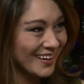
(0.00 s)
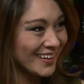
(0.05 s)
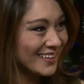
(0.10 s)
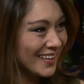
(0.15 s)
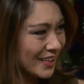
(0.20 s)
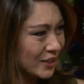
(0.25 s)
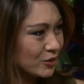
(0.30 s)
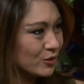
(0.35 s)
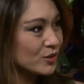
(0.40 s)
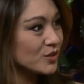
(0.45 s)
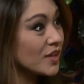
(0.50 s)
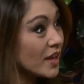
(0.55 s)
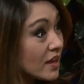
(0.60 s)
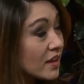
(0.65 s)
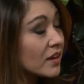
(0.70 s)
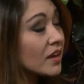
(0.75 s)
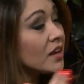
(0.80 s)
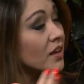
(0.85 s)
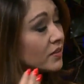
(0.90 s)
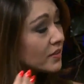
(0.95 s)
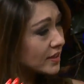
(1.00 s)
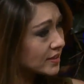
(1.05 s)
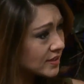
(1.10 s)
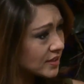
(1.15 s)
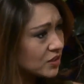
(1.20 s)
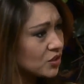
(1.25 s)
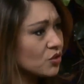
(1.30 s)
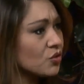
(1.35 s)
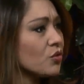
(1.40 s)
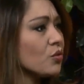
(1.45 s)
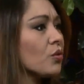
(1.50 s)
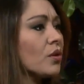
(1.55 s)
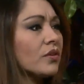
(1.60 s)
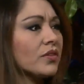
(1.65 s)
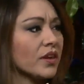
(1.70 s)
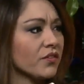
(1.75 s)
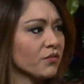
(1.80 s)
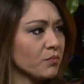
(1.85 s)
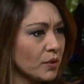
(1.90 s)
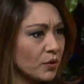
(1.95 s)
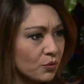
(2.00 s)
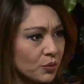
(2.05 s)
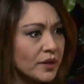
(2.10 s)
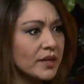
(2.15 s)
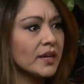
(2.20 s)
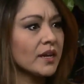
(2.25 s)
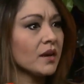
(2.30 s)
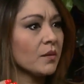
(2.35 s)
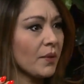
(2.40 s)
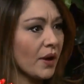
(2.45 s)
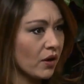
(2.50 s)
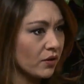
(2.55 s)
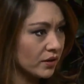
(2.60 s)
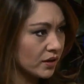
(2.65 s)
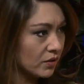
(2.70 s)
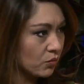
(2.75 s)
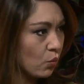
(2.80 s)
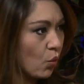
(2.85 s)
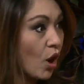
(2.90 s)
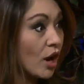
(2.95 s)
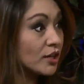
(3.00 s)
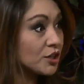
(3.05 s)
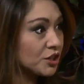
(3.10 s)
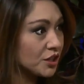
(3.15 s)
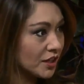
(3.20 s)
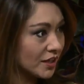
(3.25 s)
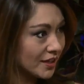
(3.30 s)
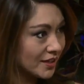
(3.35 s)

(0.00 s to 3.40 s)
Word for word: And like you said, things that you they've been reading about and watching,